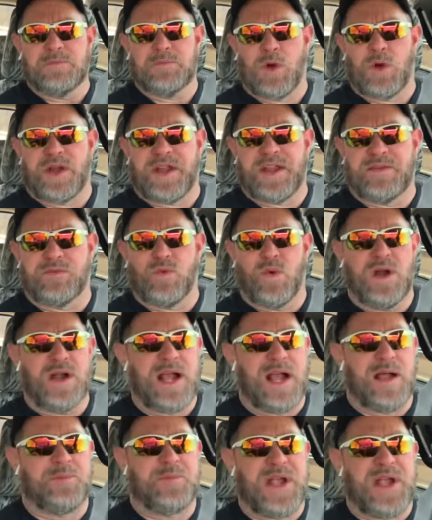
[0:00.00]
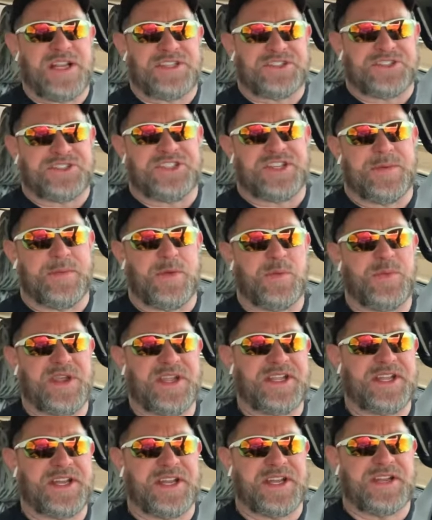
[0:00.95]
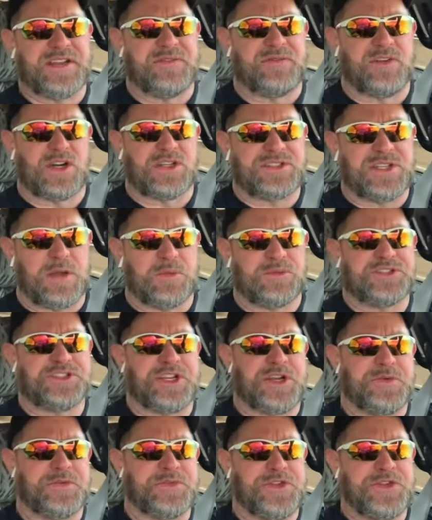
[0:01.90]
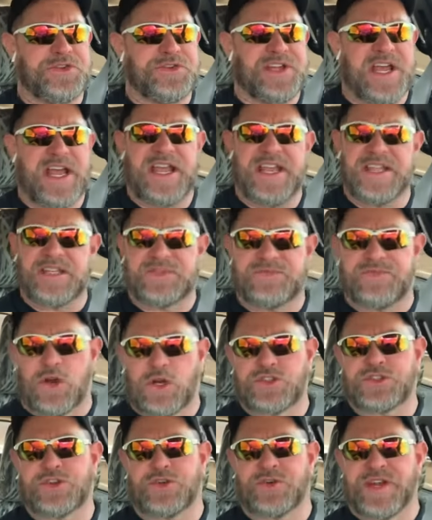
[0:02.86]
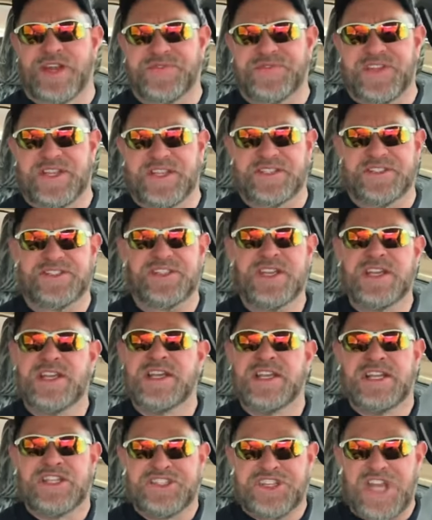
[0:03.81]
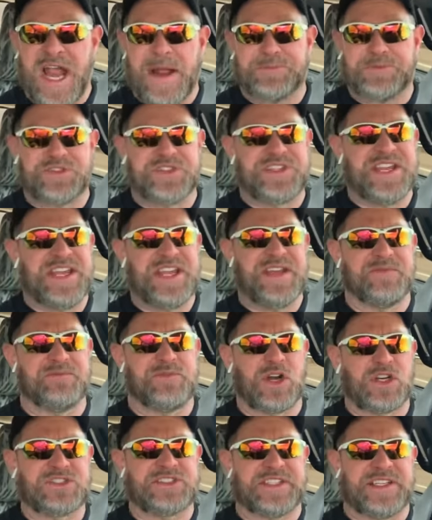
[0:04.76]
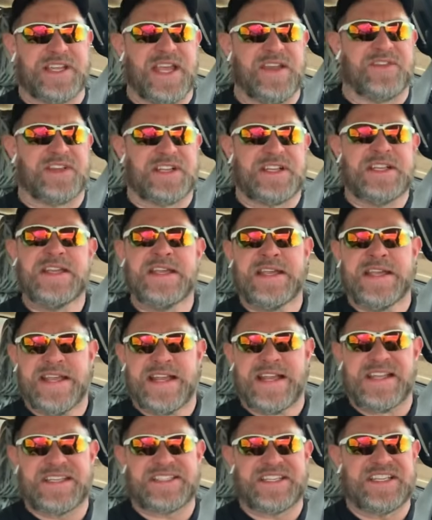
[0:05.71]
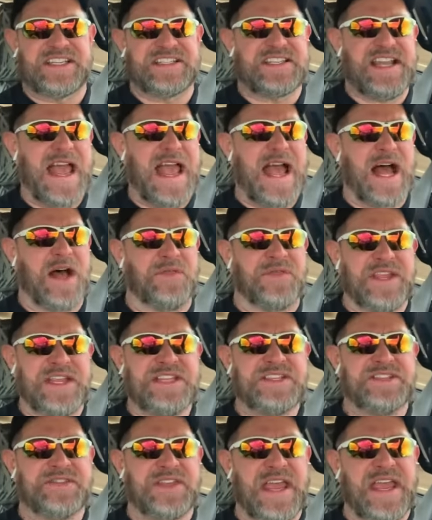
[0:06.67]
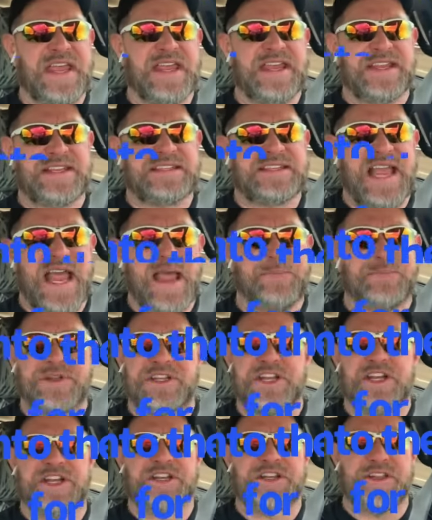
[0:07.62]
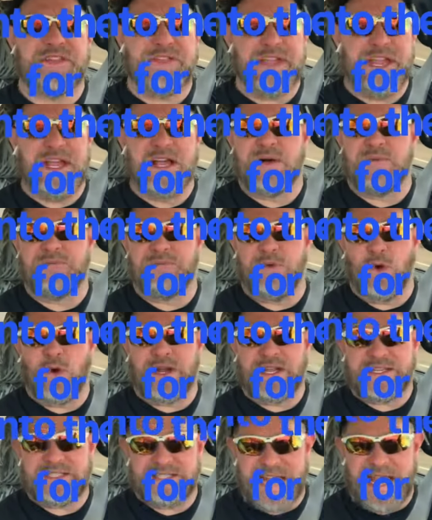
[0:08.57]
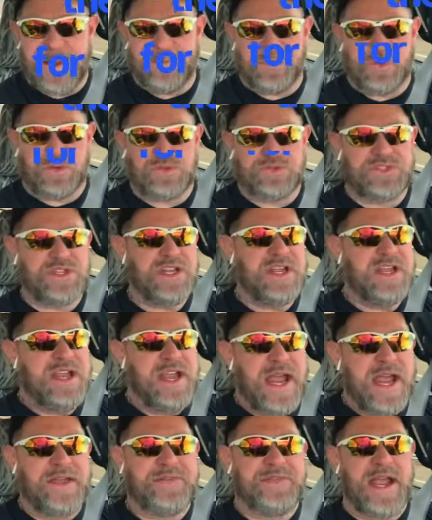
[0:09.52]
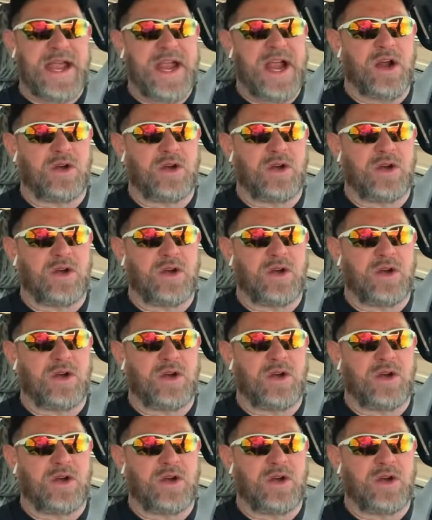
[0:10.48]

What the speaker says: morning, everyone. I'm Pastor Jimmy Pickett, and the verse I'm going to share with you today is 1 Corinthians chapter 10, verse 11. And it says, "Now these things happened unto them for an examples, and they are